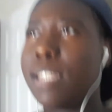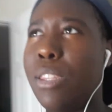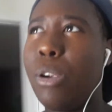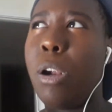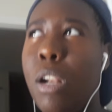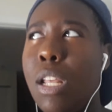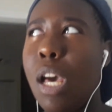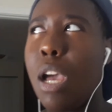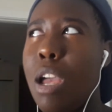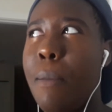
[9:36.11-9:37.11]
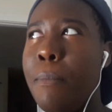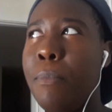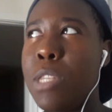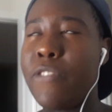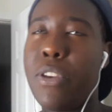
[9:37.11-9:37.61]
third
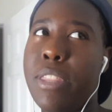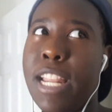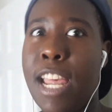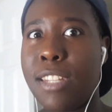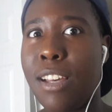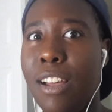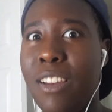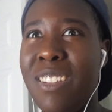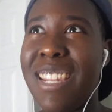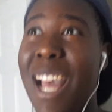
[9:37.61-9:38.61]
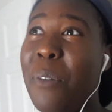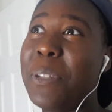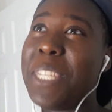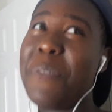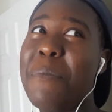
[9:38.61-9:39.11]
music video that I saw, and I
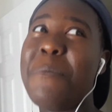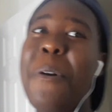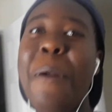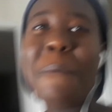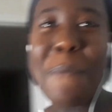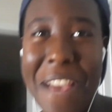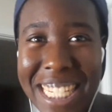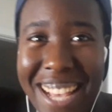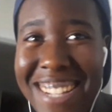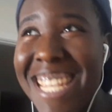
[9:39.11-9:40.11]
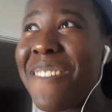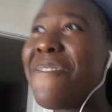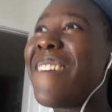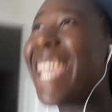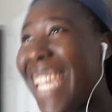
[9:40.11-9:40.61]
was even more impressed. I was like,
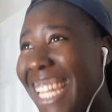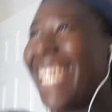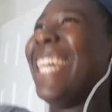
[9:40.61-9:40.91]
wait,